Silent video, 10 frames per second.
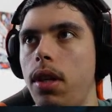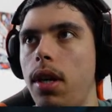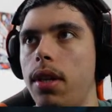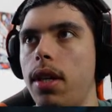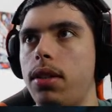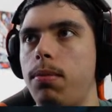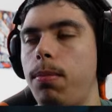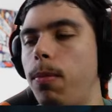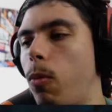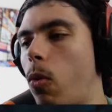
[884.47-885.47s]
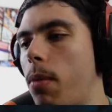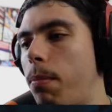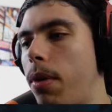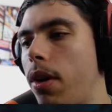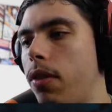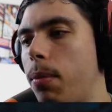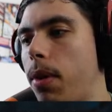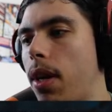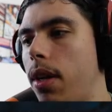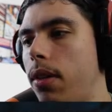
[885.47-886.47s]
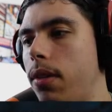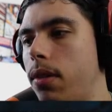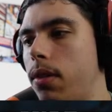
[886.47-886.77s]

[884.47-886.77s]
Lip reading: yeah, that's one part of the plan.